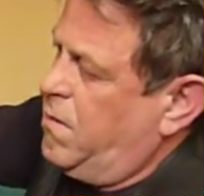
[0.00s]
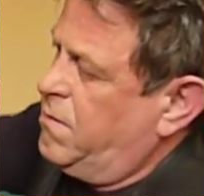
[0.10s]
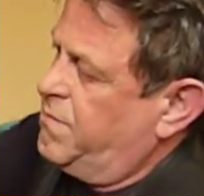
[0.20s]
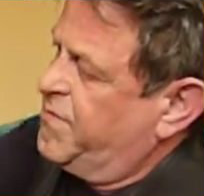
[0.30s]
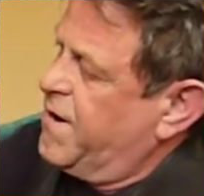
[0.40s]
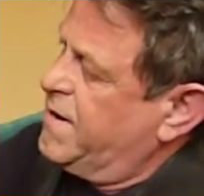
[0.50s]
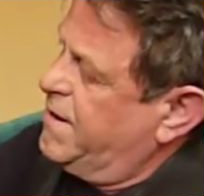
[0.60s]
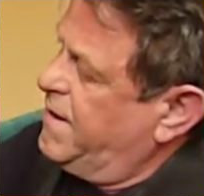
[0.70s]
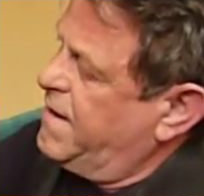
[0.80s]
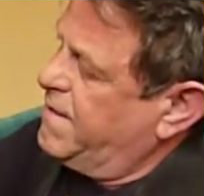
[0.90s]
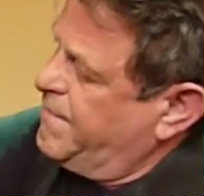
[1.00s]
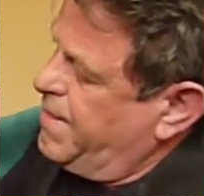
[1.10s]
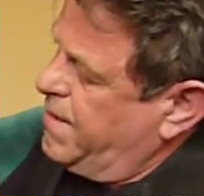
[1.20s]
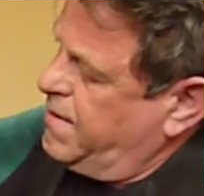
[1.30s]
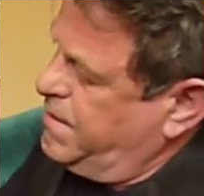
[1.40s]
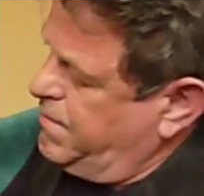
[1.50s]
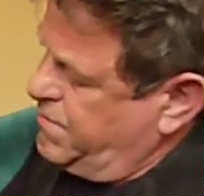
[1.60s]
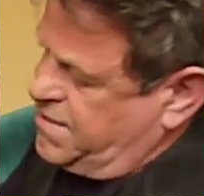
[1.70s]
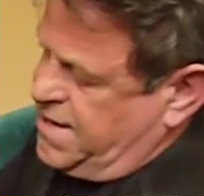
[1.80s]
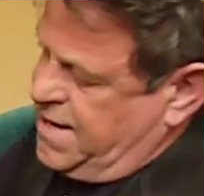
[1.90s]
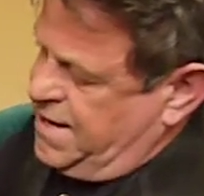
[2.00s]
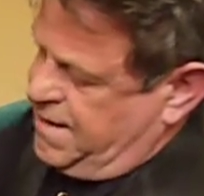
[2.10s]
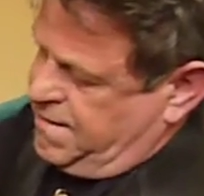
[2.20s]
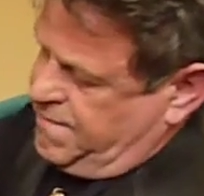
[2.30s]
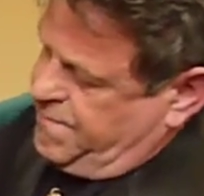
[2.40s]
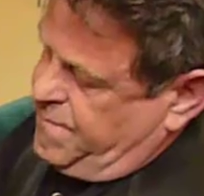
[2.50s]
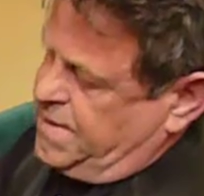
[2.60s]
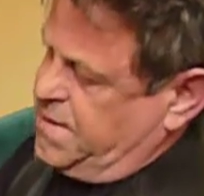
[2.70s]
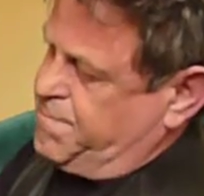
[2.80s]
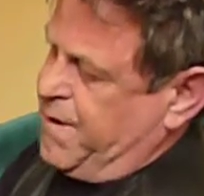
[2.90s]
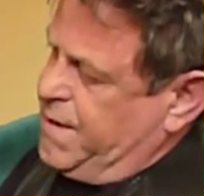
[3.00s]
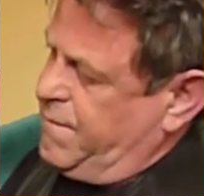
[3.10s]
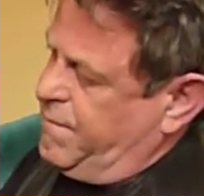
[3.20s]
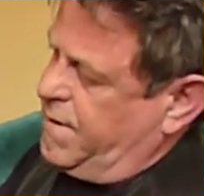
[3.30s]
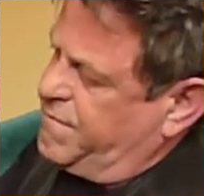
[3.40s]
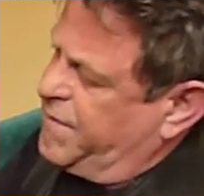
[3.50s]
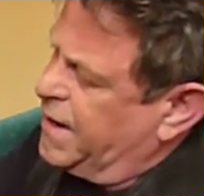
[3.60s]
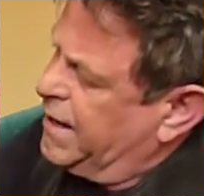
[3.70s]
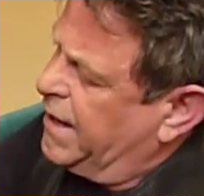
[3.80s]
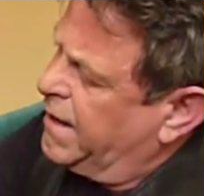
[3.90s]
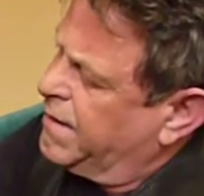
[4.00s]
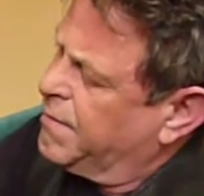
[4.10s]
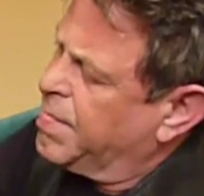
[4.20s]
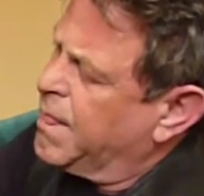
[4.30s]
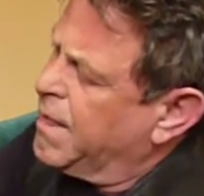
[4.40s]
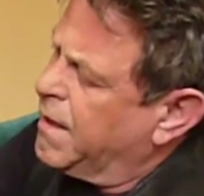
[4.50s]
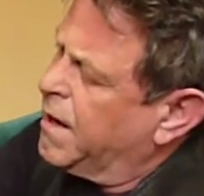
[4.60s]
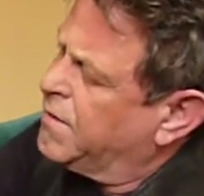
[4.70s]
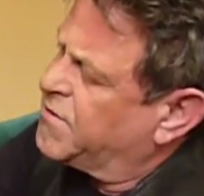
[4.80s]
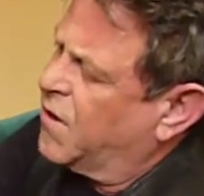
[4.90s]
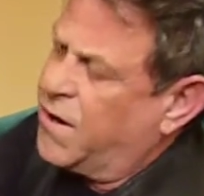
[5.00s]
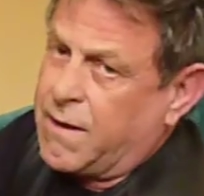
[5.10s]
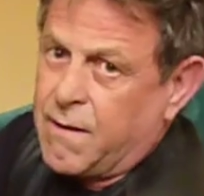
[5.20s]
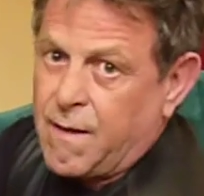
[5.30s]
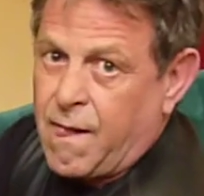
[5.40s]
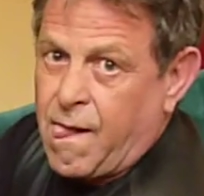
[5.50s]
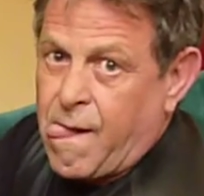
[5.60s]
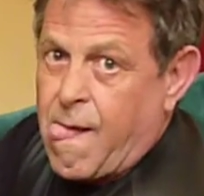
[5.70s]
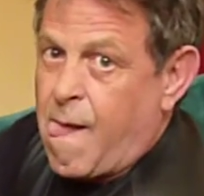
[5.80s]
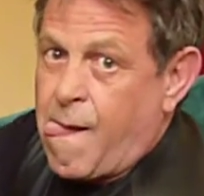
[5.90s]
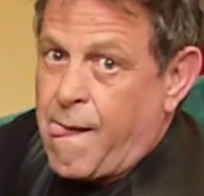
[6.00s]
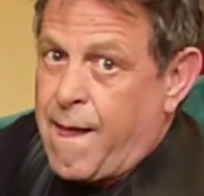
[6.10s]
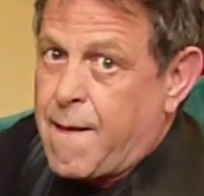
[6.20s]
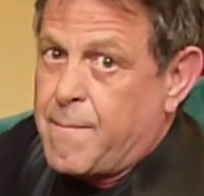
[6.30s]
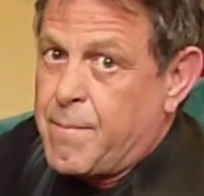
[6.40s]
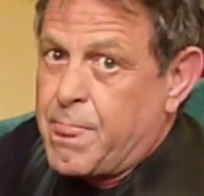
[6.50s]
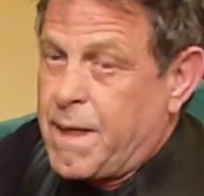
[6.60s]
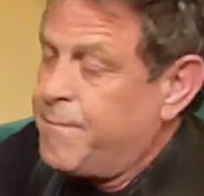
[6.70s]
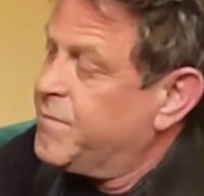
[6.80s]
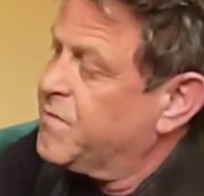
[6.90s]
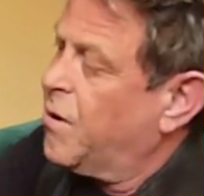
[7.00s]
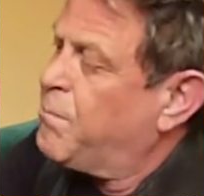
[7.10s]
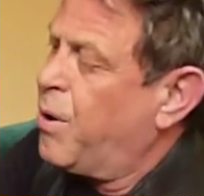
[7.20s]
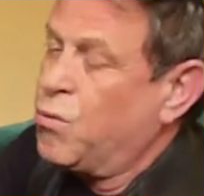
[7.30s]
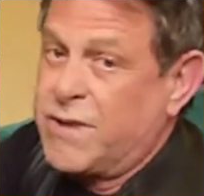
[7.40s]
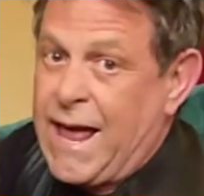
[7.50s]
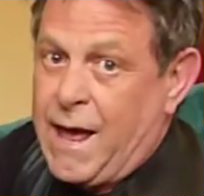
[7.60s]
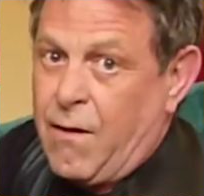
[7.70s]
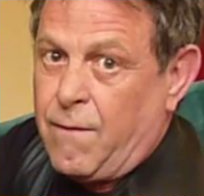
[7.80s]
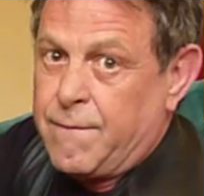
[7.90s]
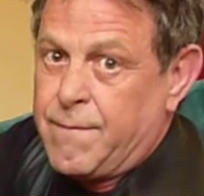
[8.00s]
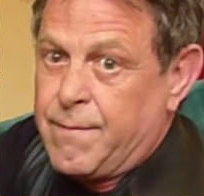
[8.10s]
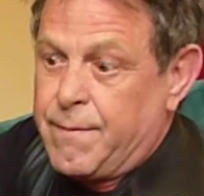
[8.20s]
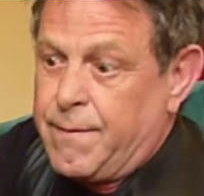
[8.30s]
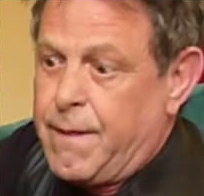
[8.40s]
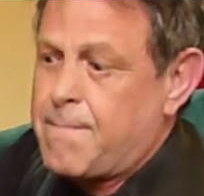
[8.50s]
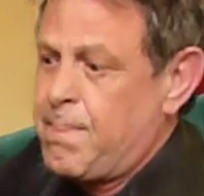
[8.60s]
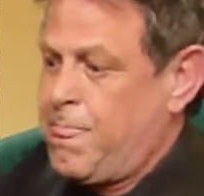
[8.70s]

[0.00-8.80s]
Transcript: on the front here, it was in here, around this bit, around the front here, inside. Yep, so I pulled that out, yep,